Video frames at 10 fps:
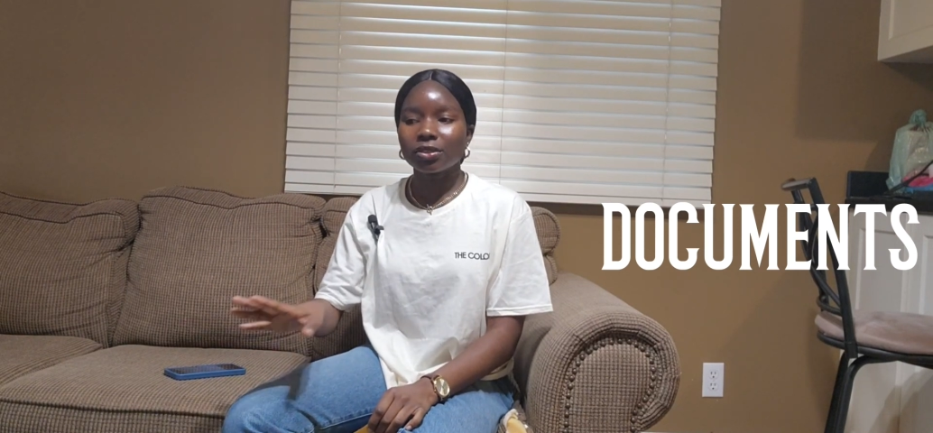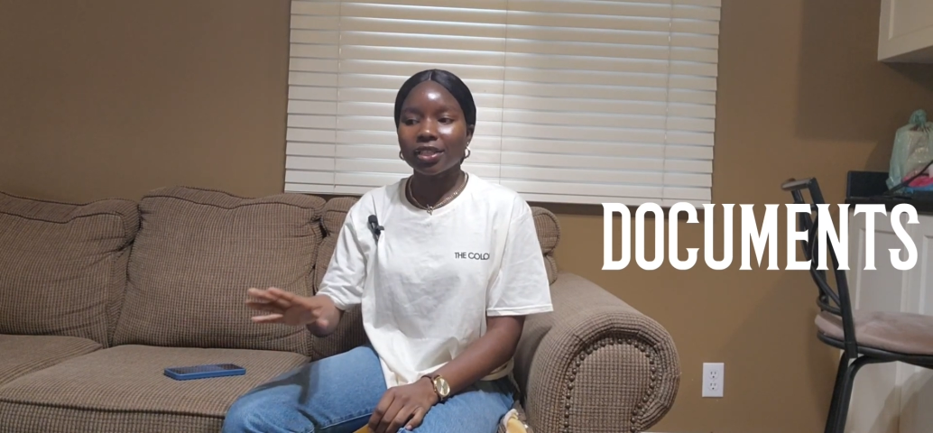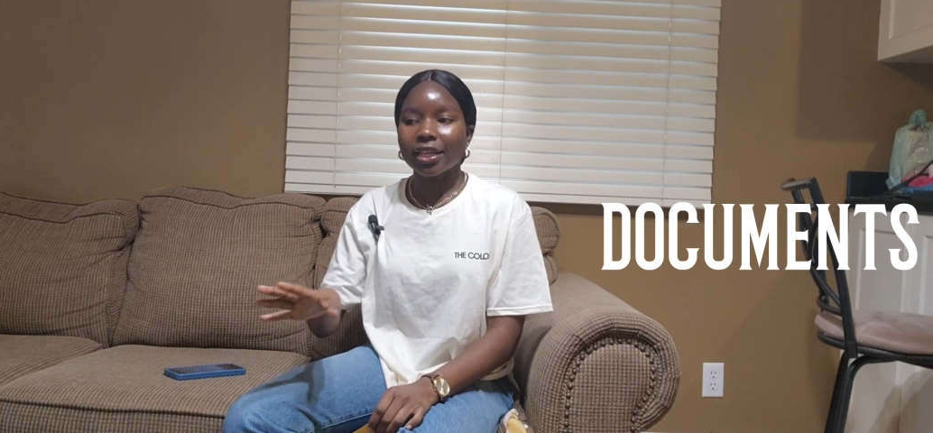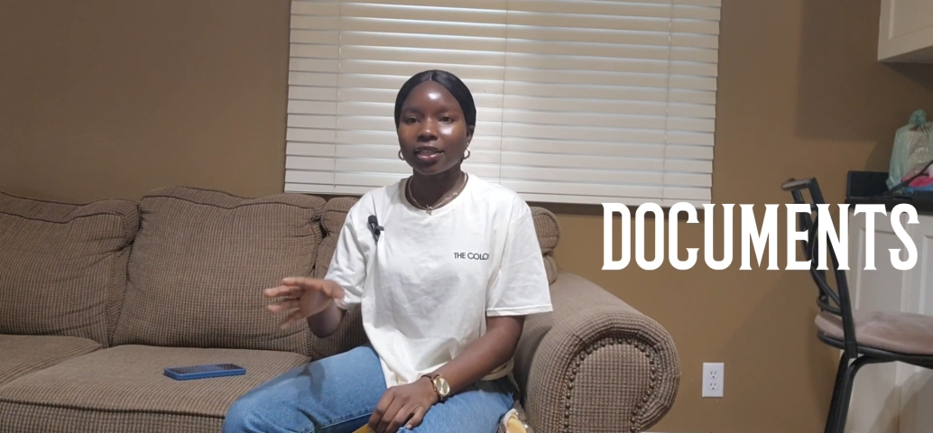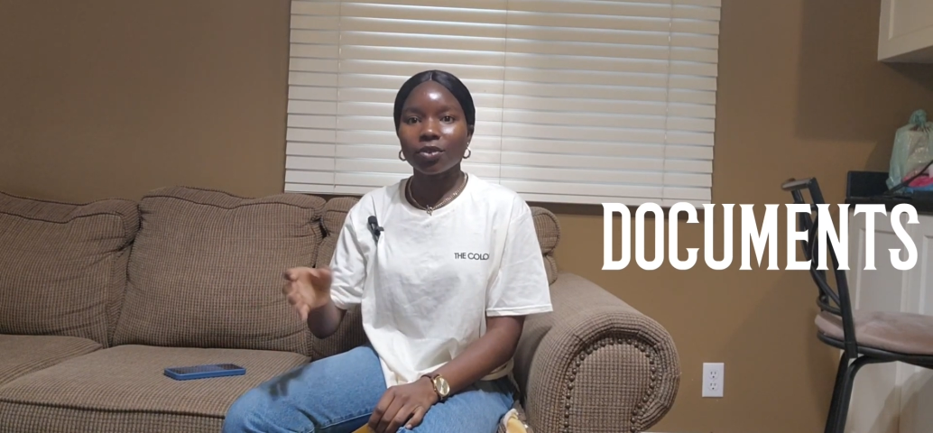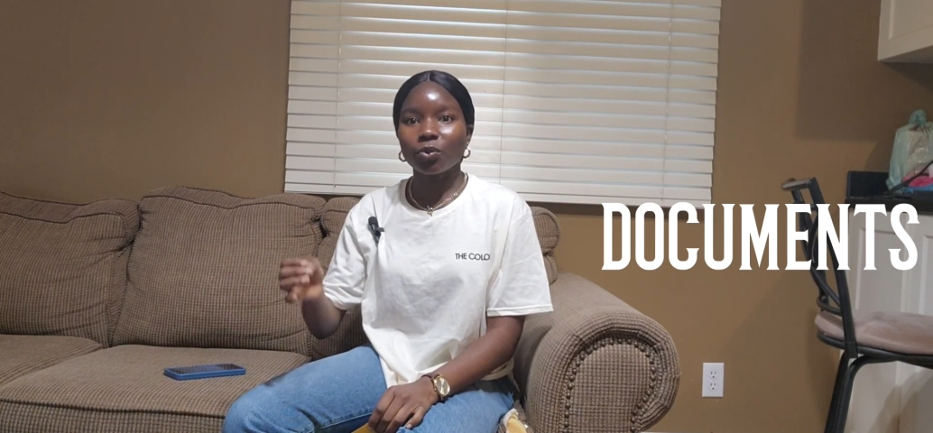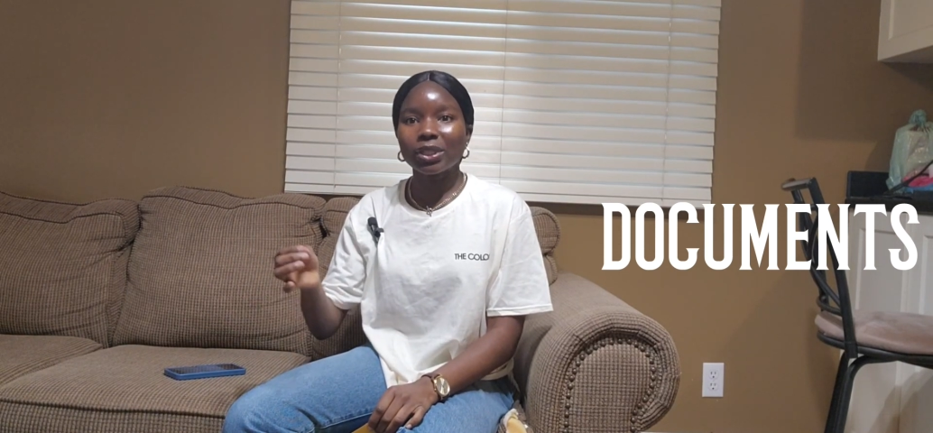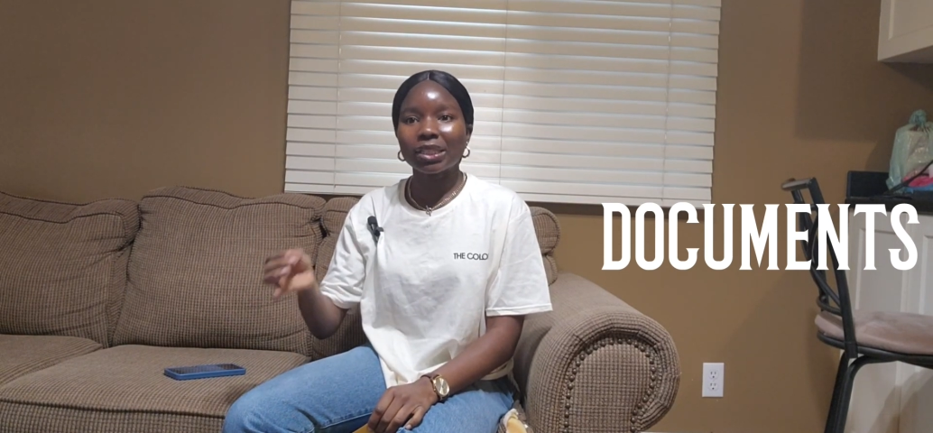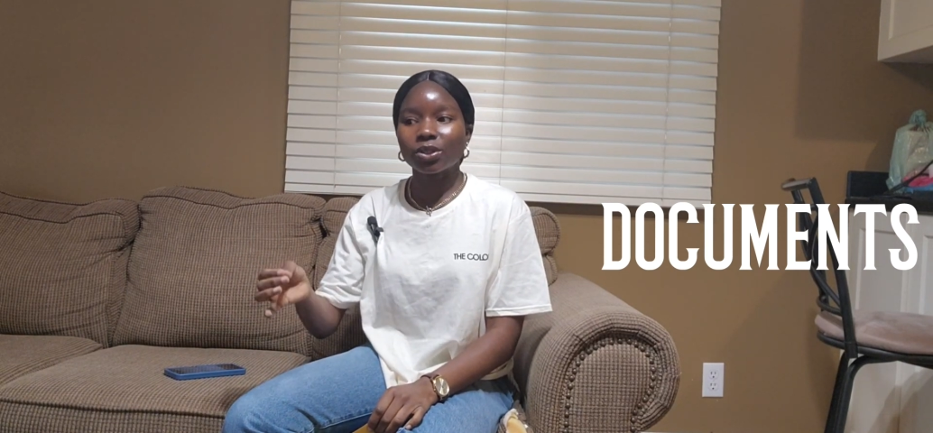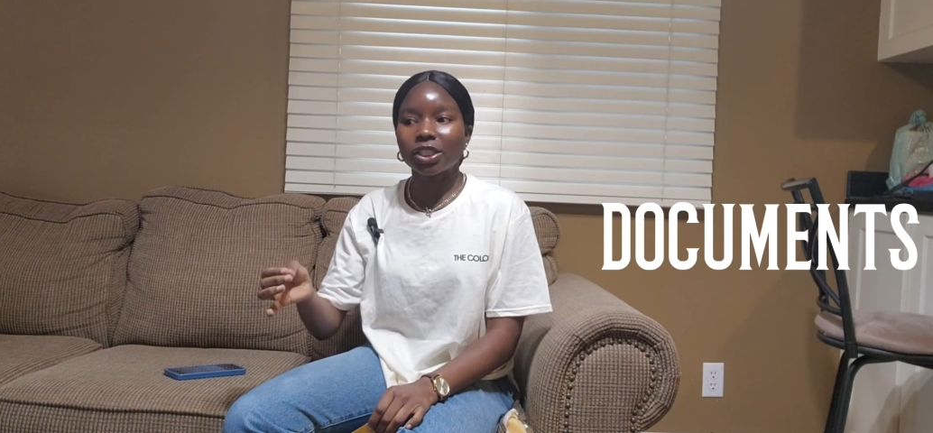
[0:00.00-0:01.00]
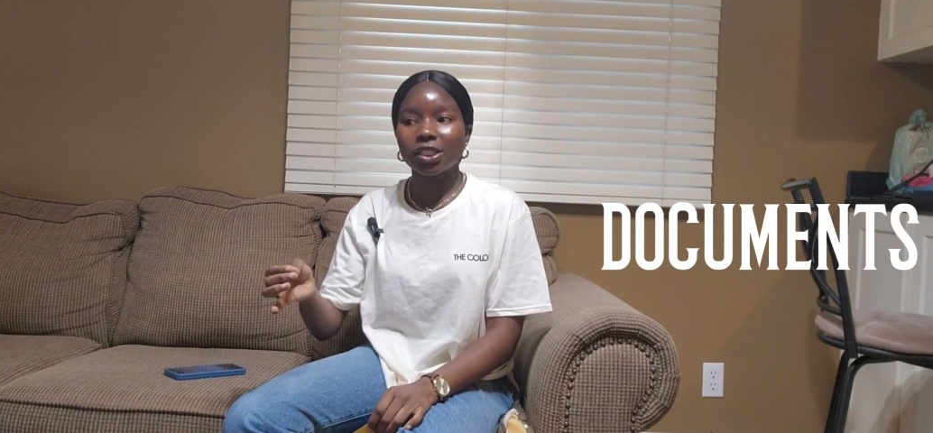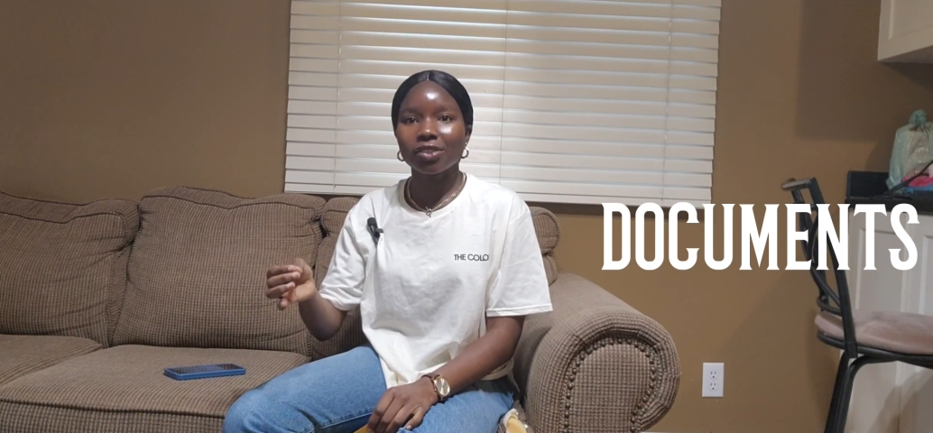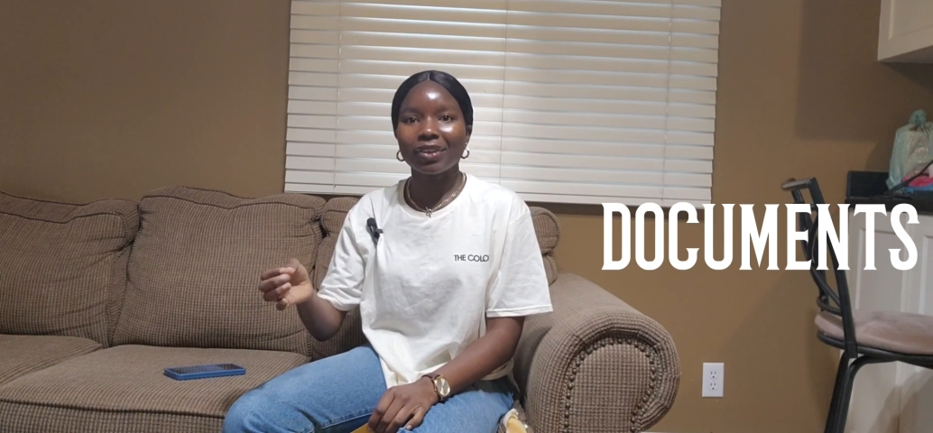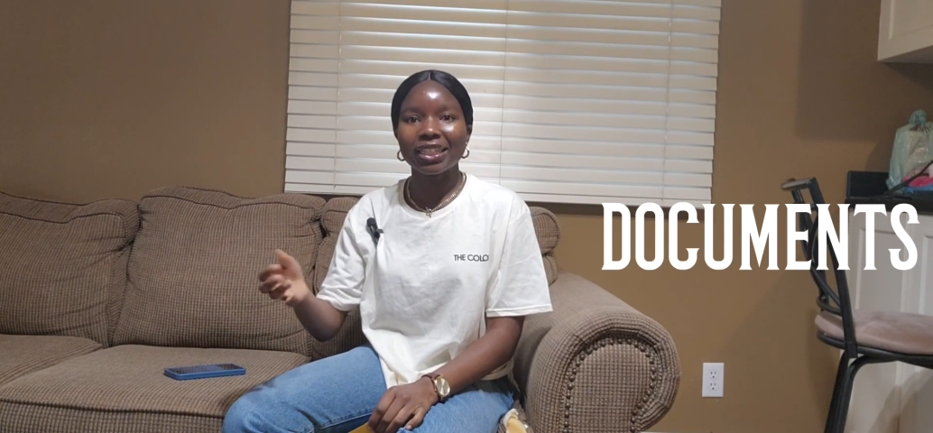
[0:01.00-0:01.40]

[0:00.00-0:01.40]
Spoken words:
because if water touches it,